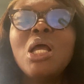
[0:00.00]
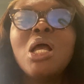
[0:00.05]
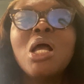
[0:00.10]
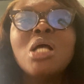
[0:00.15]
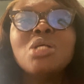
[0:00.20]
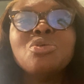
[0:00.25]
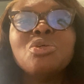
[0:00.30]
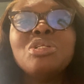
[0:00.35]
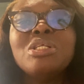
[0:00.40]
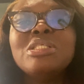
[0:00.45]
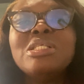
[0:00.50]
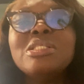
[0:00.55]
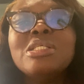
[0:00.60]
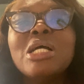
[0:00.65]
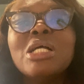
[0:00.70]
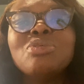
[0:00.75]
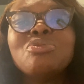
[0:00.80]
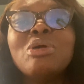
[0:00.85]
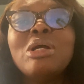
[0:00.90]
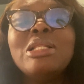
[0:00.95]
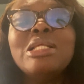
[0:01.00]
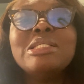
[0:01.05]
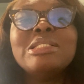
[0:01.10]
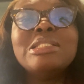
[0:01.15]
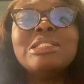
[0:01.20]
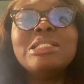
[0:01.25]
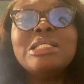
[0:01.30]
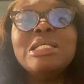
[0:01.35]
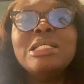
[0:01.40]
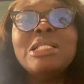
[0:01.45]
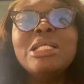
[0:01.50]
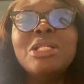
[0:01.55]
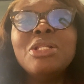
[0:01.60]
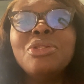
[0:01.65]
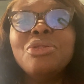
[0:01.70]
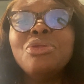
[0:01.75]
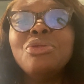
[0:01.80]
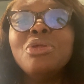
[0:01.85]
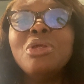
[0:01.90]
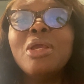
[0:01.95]
And so this is actually seen
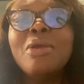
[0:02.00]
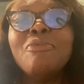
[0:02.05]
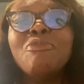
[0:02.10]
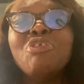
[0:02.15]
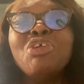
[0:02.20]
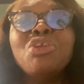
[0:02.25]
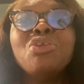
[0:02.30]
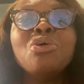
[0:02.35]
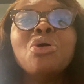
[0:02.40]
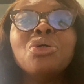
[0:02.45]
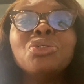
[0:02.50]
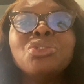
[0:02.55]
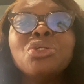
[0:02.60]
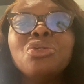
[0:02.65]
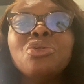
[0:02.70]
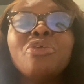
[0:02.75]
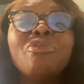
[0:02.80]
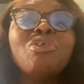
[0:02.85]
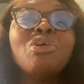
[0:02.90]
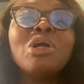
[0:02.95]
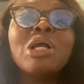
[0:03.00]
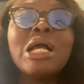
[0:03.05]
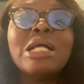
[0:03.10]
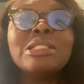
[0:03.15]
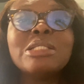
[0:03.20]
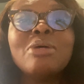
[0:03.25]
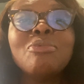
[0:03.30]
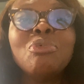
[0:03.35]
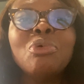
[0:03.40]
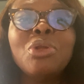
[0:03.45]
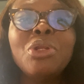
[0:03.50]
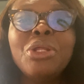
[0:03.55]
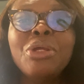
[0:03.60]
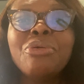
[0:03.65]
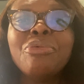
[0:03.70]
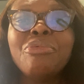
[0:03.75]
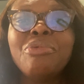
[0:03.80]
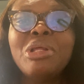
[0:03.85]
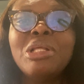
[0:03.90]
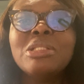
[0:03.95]
in the reduction of your catabolic
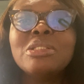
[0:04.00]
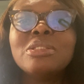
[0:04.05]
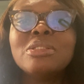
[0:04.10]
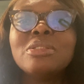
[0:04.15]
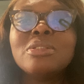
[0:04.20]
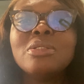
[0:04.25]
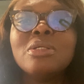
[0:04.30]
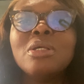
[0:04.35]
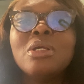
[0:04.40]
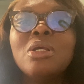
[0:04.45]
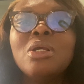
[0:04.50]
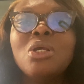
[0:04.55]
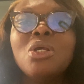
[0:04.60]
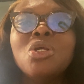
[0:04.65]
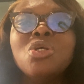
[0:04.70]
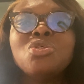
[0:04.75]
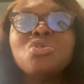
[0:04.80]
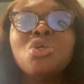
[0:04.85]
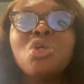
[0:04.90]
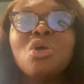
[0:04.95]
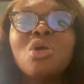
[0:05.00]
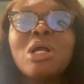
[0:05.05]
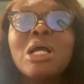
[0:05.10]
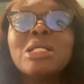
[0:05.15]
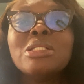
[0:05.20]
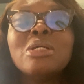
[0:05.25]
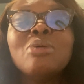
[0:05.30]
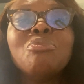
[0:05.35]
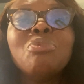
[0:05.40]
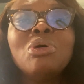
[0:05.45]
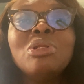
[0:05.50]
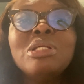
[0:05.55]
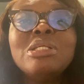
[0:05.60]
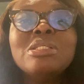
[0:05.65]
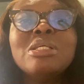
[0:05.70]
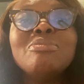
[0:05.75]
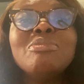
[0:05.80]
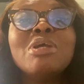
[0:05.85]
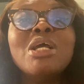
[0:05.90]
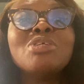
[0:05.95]
rates. So your
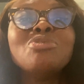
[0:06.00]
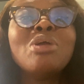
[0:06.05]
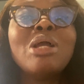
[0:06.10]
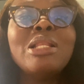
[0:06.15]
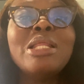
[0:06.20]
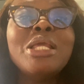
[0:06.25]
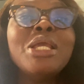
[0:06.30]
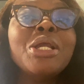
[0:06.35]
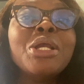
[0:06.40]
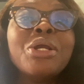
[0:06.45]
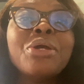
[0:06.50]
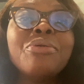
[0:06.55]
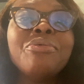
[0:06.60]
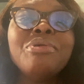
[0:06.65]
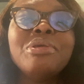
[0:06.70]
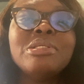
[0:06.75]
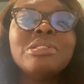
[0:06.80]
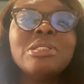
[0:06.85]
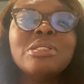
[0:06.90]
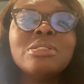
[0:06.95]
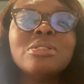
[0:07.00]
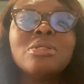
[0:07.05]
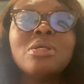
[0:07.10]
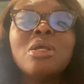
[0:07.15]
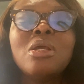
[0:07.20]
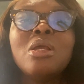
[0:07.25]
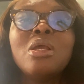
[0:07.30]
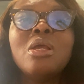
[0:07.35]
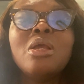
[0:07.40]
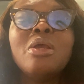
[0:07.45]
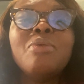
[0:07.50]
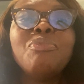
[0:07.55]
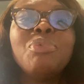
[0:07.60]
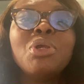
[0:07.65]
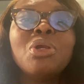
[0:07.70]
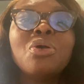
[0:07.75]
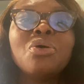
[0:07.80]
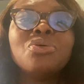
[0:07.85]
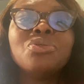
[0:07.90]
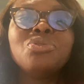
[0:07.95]
catabolism actually increases
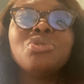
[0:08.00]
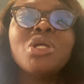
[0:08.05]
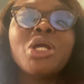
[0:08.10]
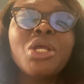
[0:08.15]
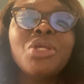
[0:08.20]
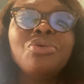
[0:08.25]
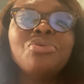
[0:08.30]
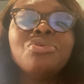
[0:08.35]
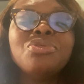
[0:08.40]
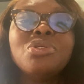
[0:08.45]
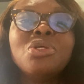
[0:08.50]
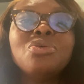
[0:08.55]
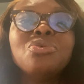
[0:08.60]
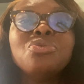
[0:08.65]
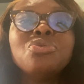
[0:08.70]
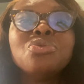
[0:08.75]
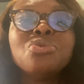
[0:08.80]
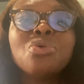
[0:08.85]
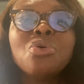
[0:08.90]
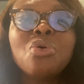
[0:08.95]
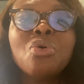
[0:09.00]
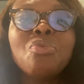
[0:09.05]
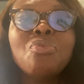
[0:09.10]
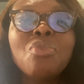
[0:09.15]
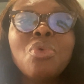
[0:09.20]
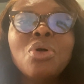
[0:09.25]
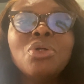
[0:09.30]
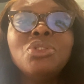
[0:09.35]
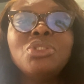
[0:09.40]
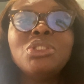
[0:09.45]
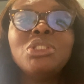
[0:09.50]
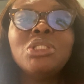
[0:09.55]
because you are using so much